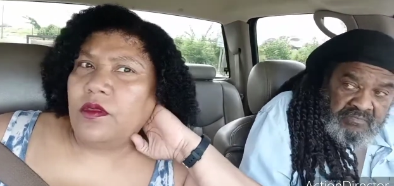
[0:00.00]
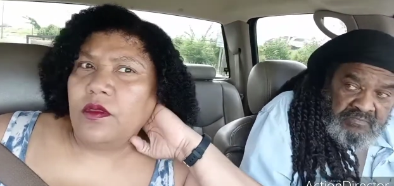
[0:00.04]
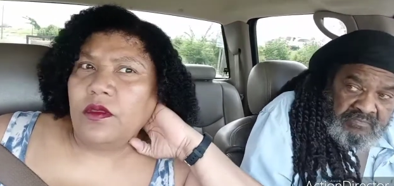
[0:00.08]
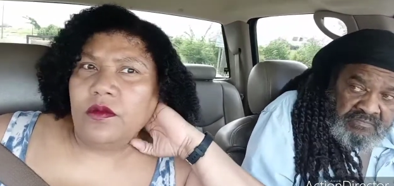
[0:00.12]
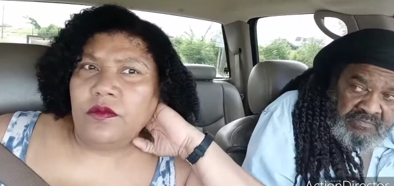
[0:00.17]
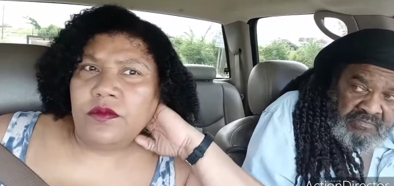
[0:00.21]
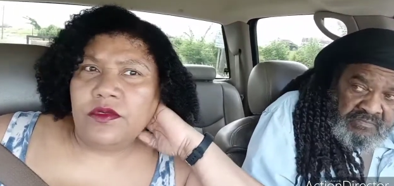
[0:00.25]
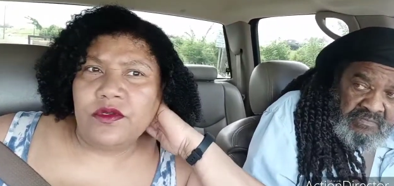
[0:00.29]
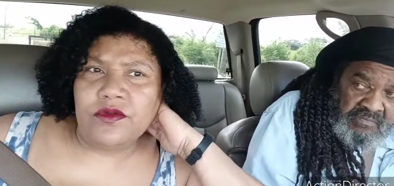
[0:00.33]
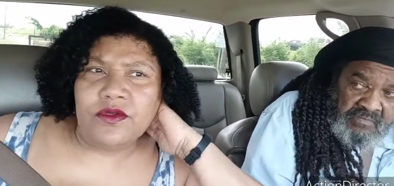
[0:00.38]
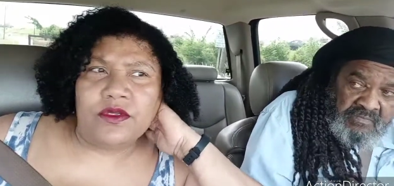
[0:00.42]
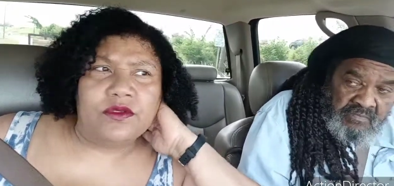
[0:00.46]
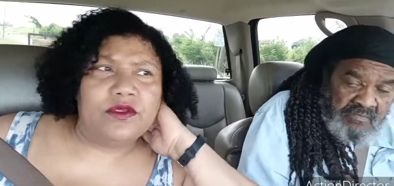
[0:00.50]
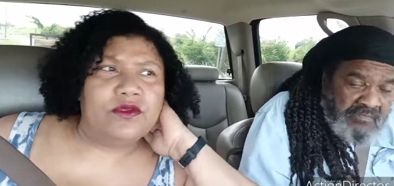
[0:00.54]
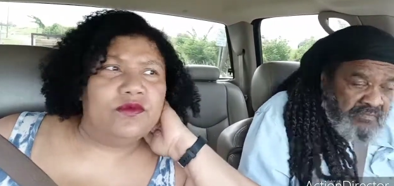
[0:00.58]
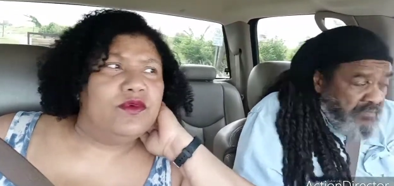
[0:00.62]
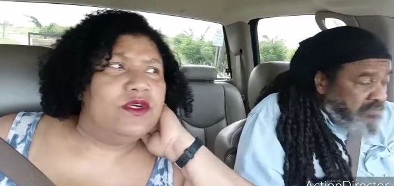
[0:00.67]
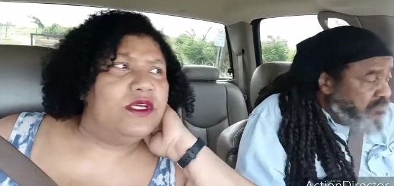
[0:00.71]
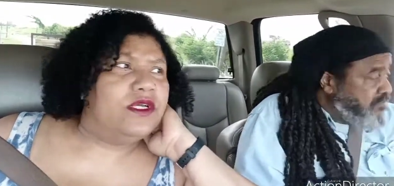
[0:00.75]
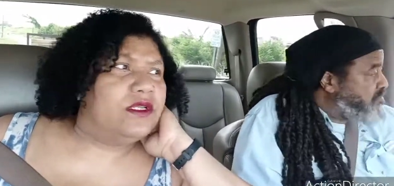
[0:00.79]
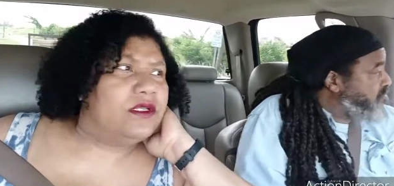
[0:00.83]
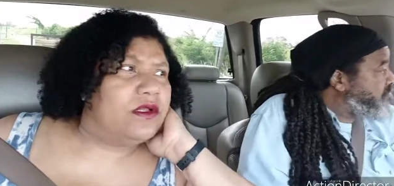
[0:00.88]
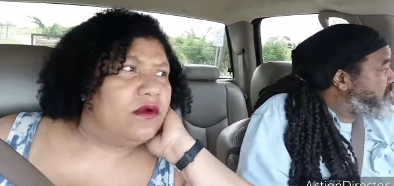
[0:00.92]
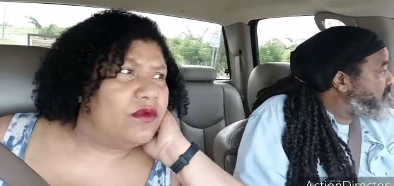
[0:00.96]
Speaker 1: you can do
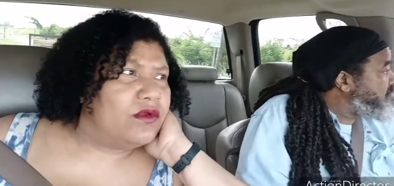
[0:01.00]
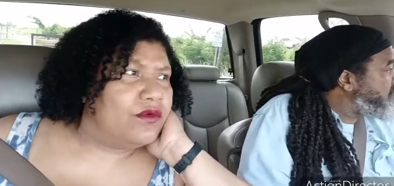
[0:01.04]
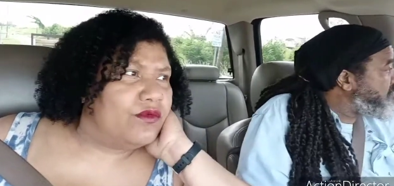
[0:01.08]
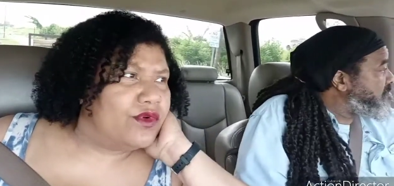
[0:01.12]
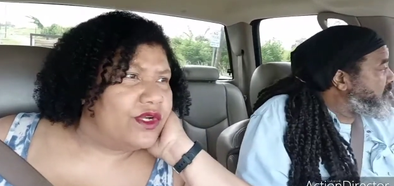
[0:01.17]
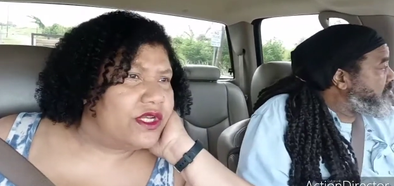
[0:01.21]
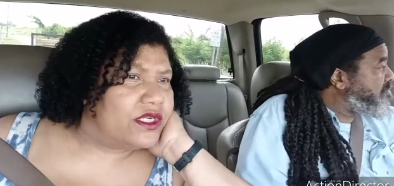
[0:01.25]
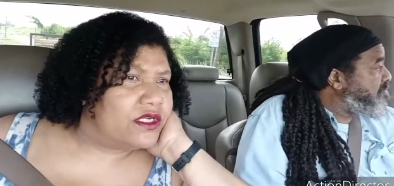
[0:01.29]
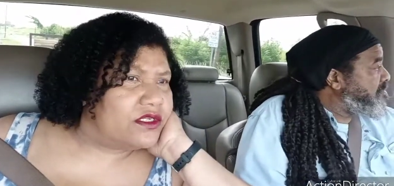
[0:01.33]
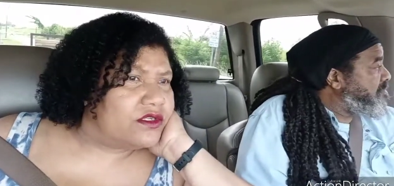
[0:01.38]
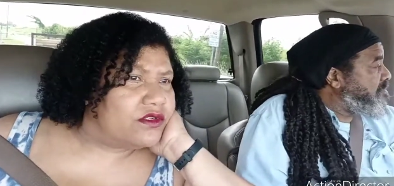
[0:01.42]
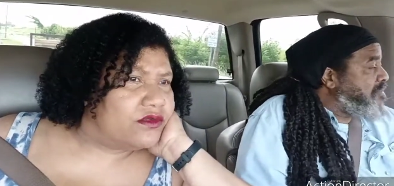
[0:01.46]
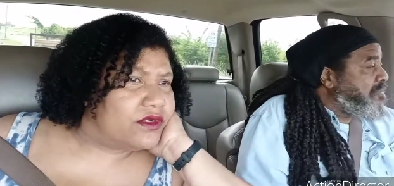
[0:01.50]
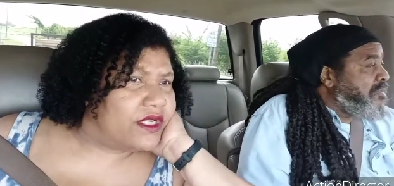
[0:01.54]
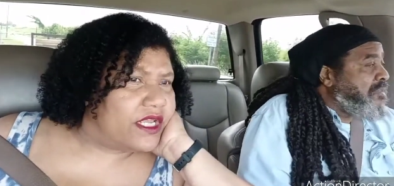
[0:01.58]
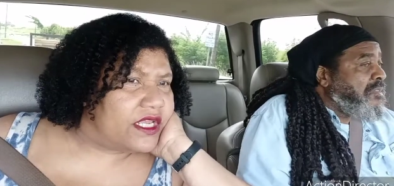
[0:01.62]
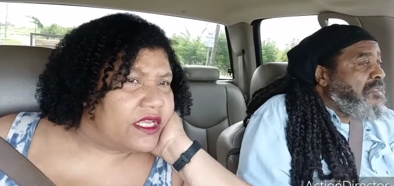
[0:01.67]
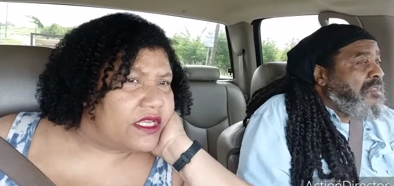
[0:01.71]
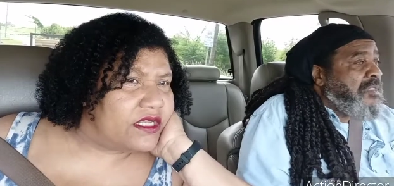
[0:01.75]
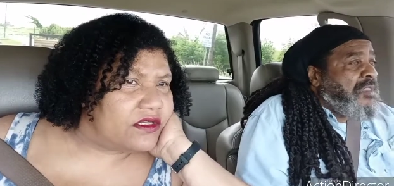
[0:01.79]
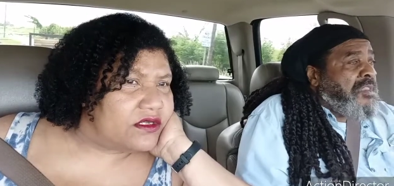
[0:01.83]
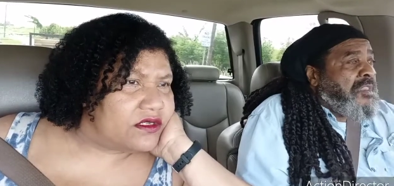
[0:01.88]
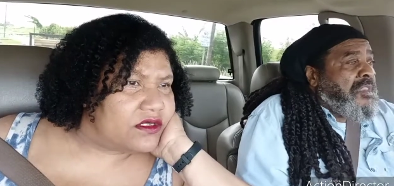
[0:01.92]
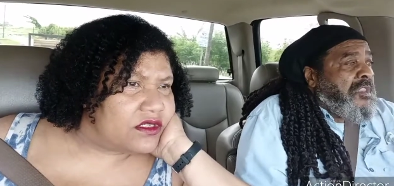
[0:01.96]
what? Only one or two
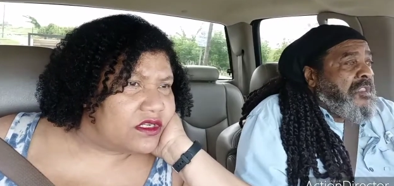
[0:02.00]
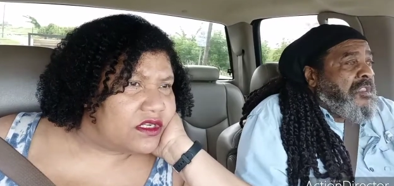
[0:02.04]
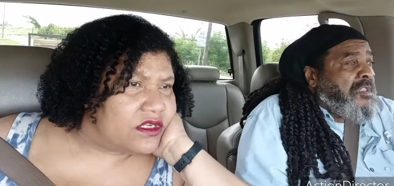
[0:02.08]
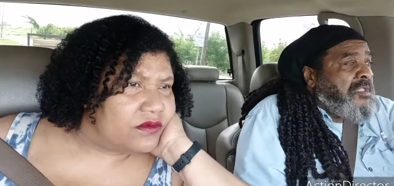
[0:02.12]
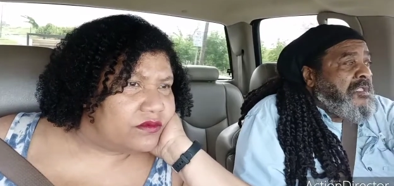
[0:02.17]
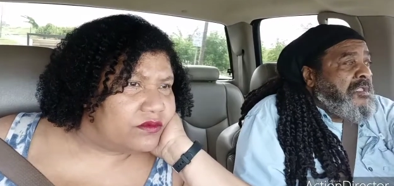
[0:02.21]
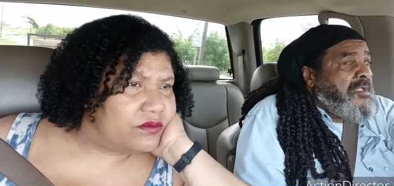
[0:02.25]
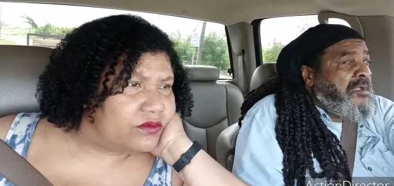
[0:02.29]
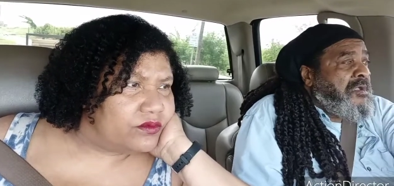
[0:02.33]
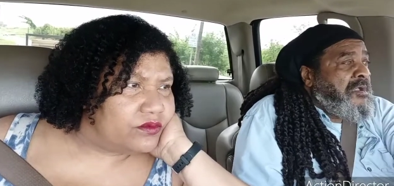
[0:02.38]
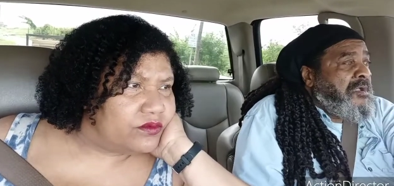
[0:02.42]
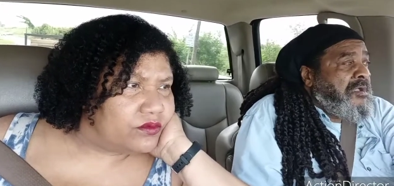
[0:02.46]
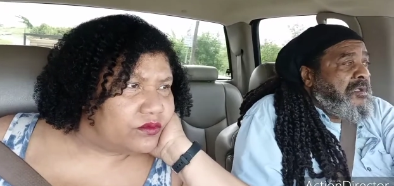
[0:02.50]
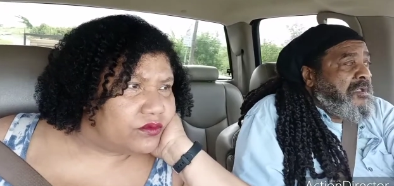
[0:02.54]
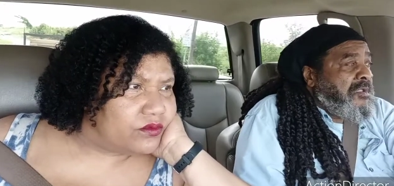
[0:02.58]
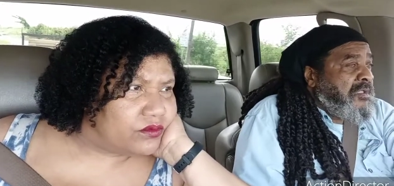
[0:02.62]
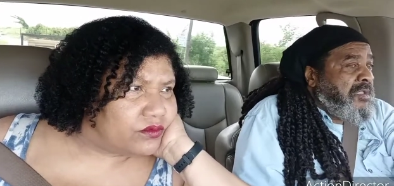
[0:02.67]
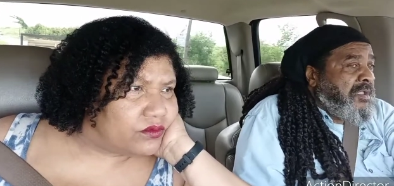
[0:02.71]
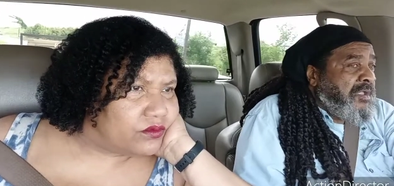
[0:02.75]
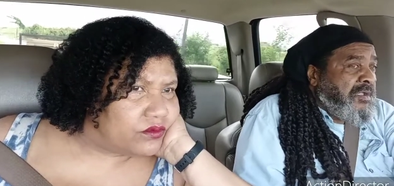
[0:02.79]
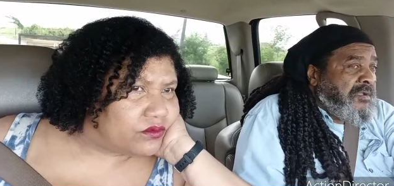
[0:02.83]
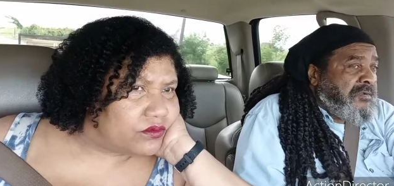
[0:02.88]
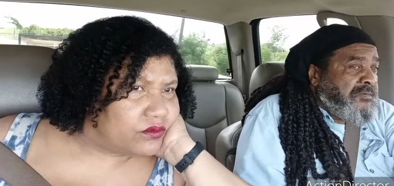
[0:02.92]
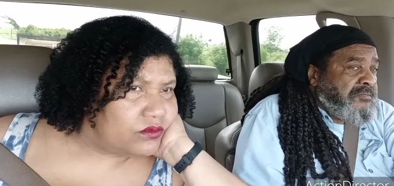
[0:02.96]
days or something?
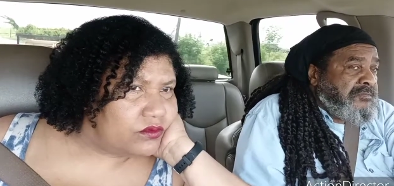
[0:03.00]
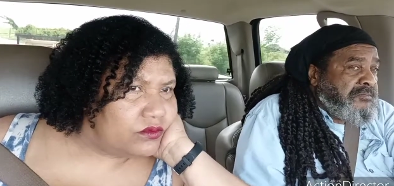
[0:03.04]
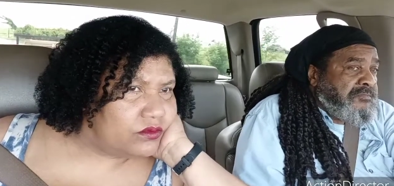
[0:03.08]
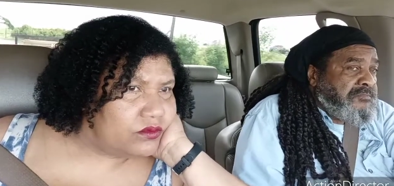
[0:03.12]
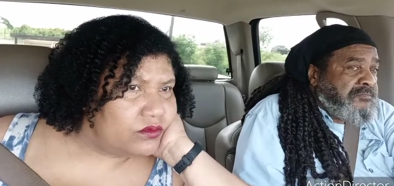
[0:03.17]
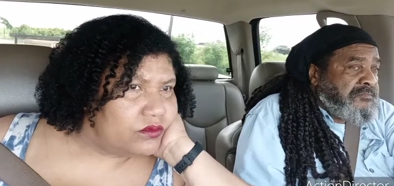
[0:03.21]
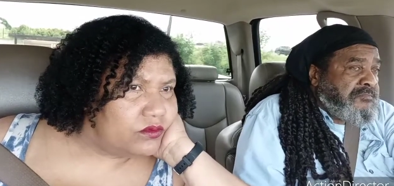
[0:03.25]
Yeah.